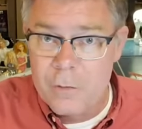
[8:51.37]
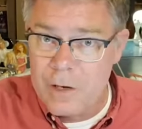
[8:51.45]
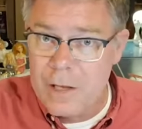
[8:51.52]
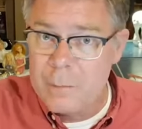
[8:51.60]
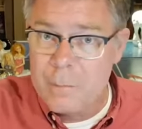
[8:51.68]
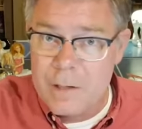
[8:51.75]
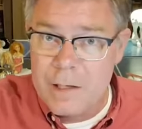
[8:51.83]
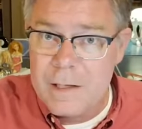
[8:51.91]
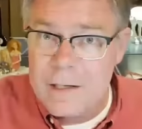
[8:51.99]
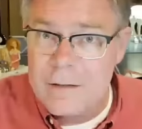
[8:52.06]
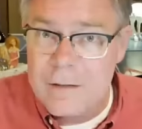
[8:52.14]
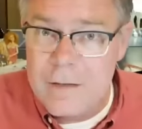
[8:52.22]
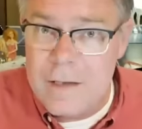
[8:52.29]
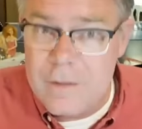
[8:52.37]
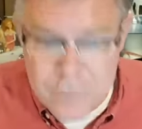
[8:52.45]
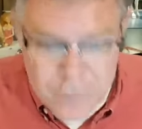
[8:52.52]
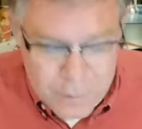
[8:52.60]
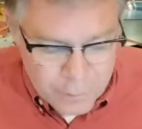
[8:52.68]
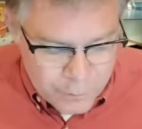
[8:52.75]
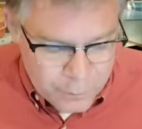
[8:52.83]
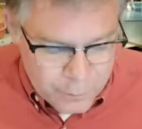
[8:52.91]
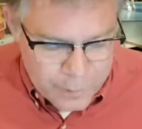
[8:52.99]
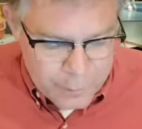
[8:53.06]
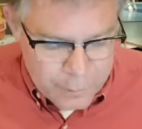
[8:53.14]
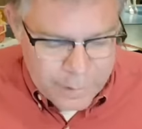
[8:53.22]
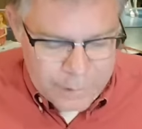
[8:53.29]
and I'm going to get to teach them a little
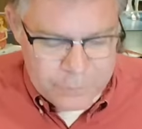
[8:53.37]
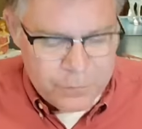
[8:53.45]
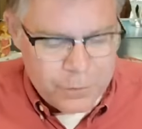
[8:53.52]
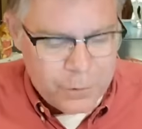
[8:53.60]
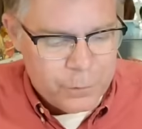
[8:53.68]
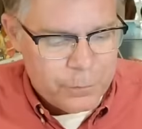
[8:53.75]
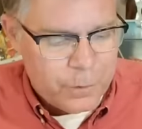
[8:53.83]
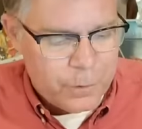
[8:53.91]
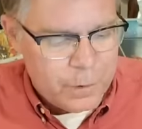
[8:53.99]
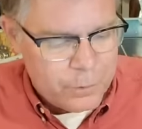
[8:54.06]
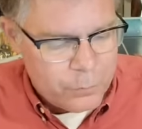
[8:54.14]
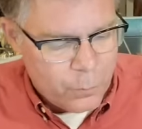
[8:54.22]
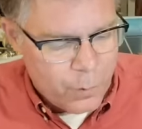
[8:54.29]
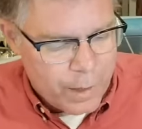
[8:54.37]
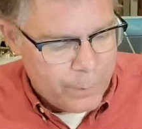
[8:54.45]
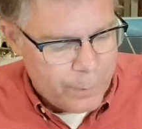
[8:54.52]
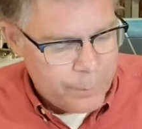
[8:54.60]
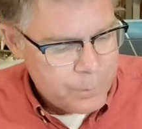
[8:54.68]
bit about silver as well.